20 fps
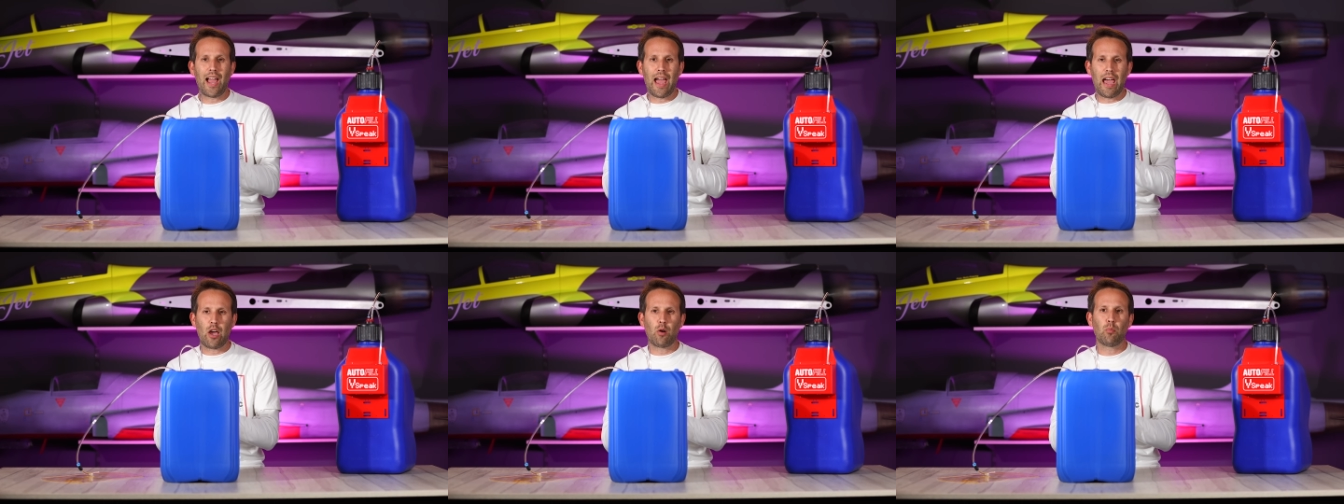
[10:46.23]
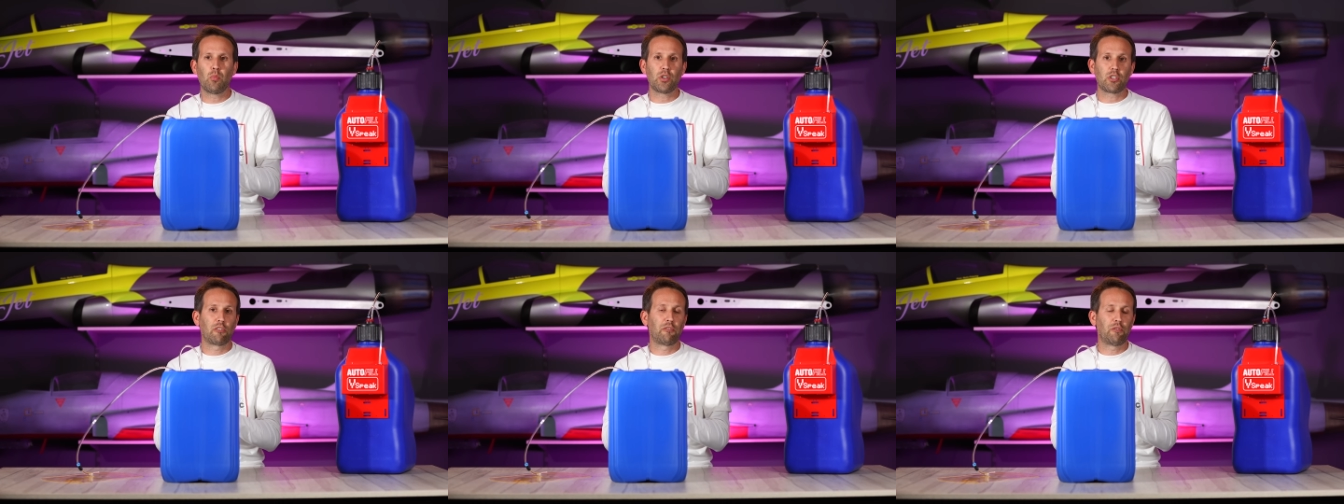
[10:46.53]
how
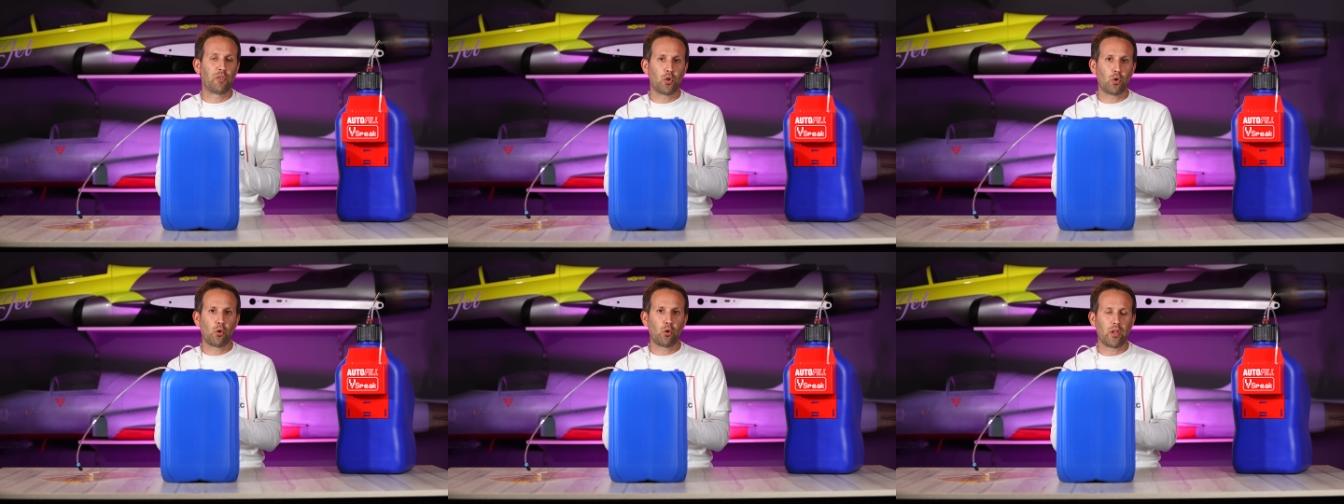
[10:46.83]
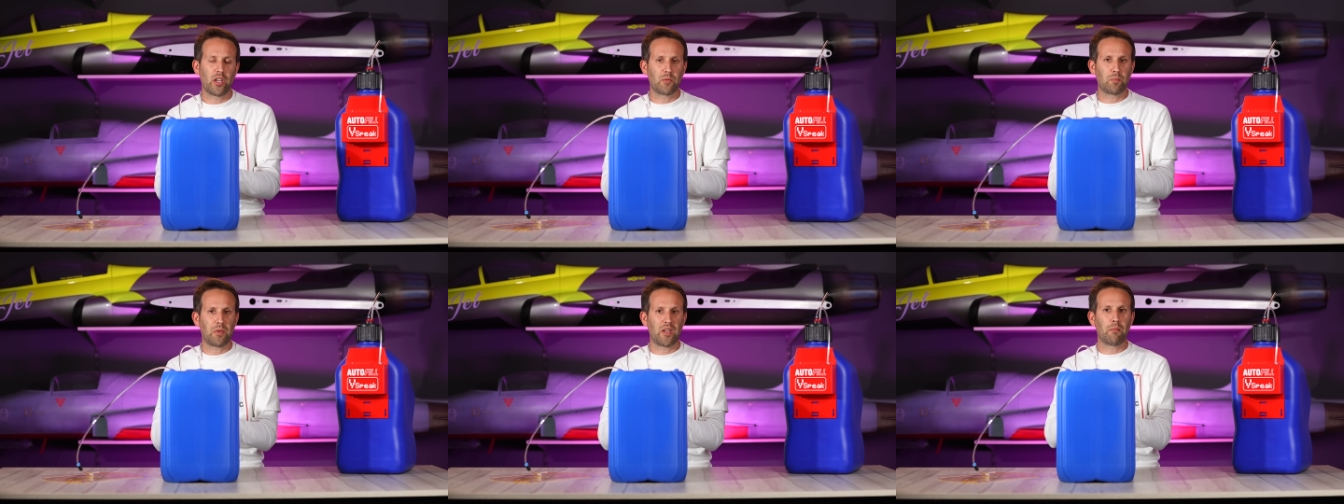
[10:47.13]
much fuel
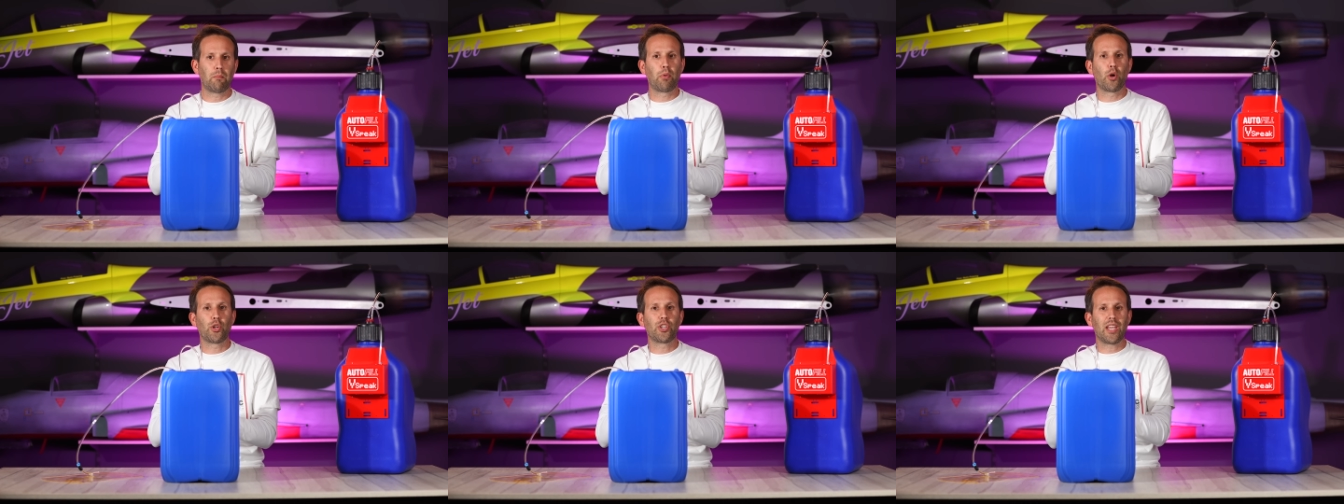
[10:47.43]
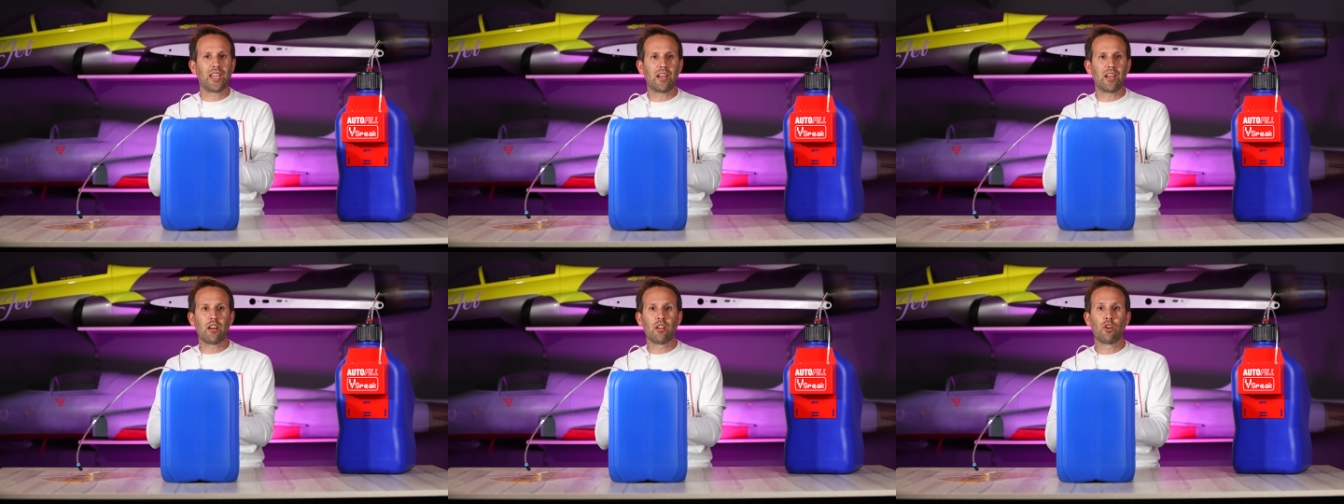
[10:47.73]
has been put
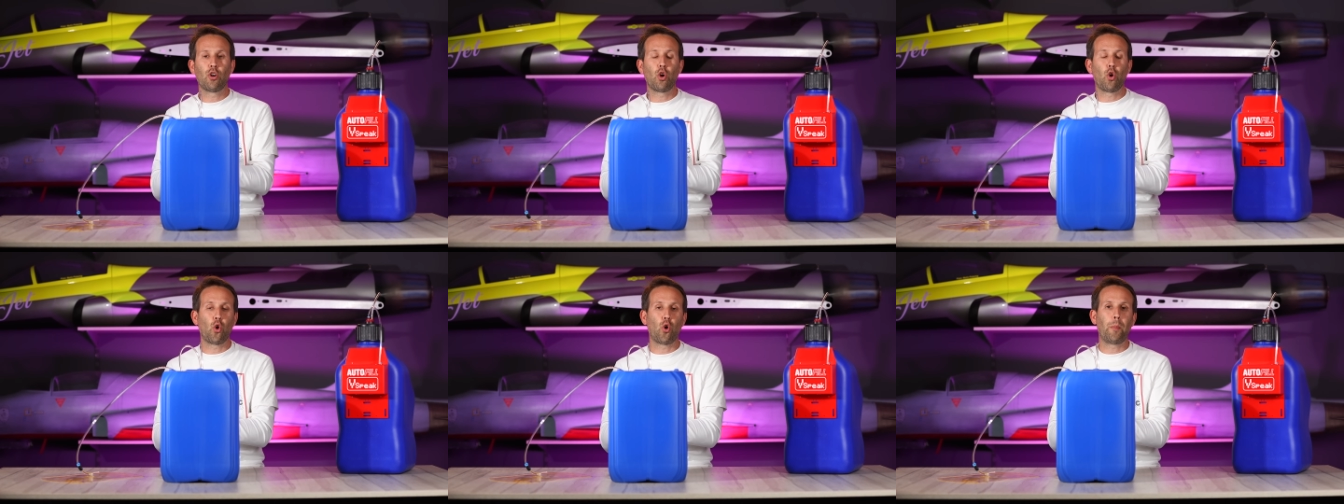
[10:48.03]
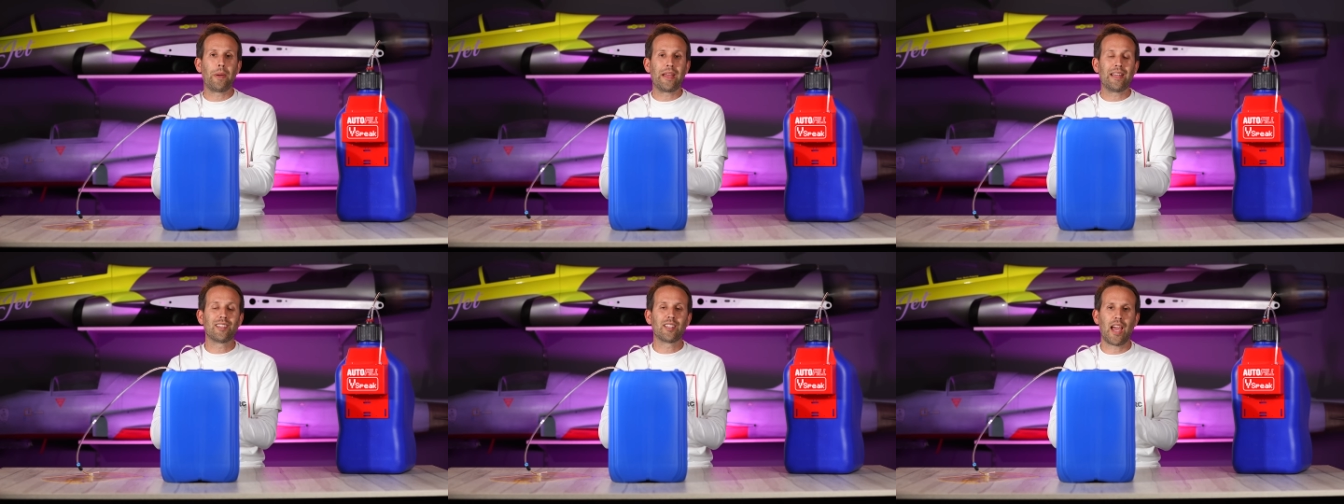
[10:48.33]
in or
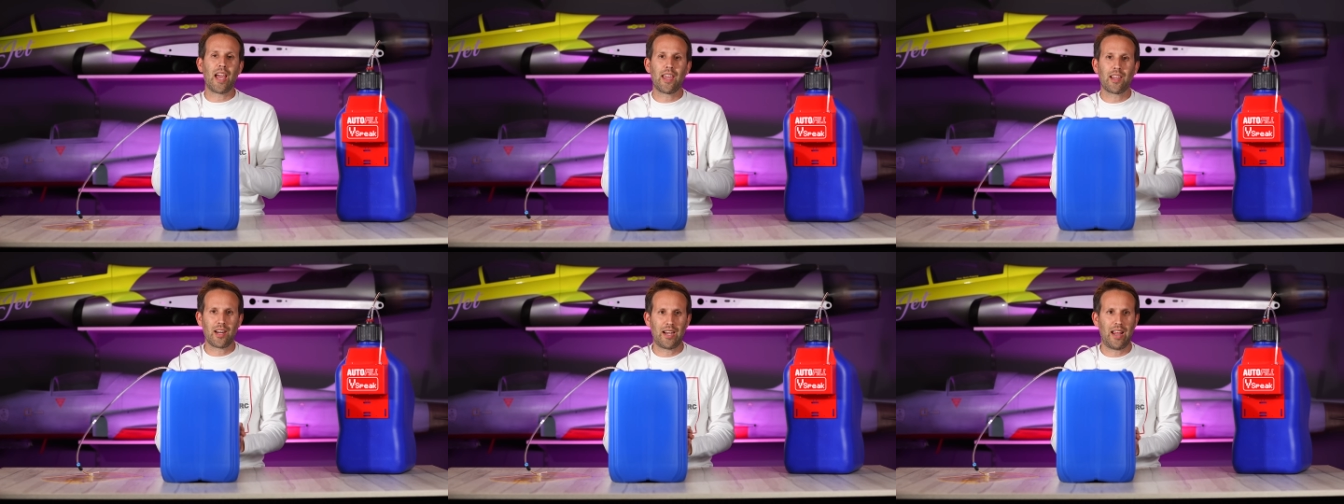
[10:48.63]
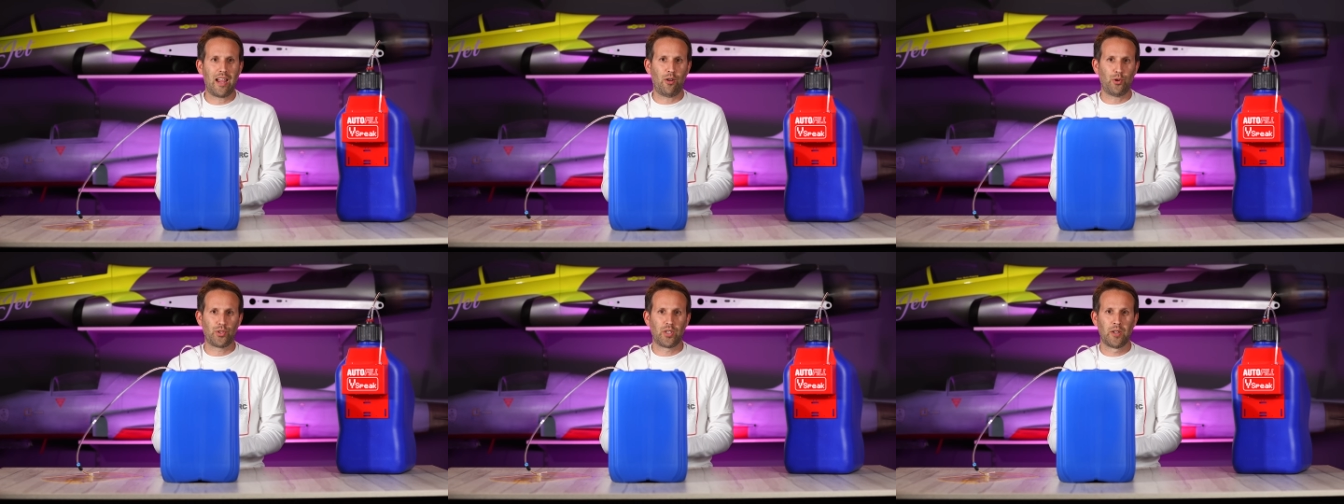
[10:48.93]
been taken
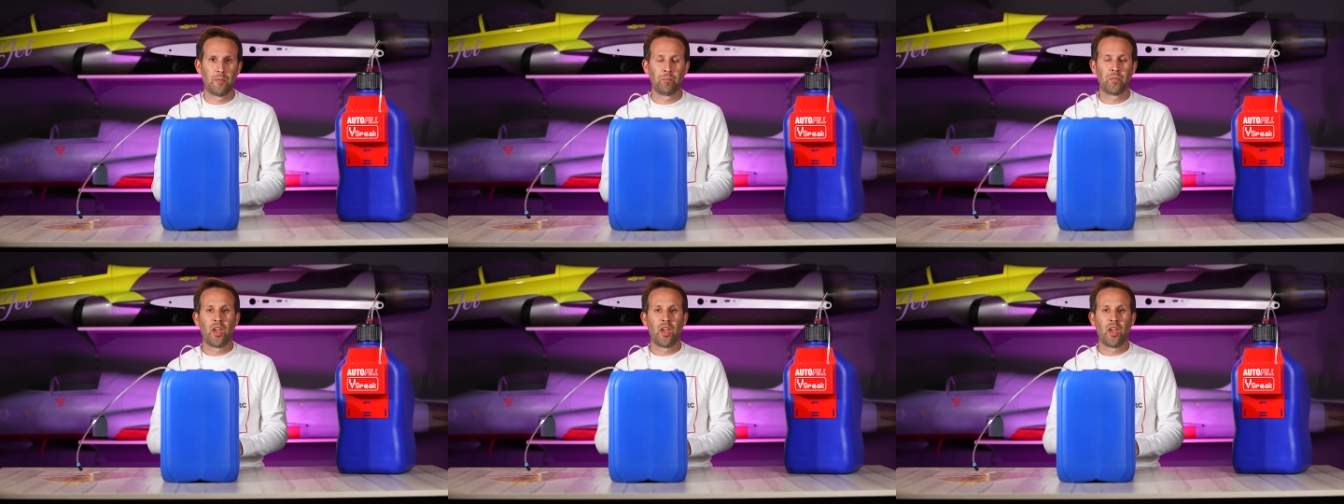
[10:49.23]
out.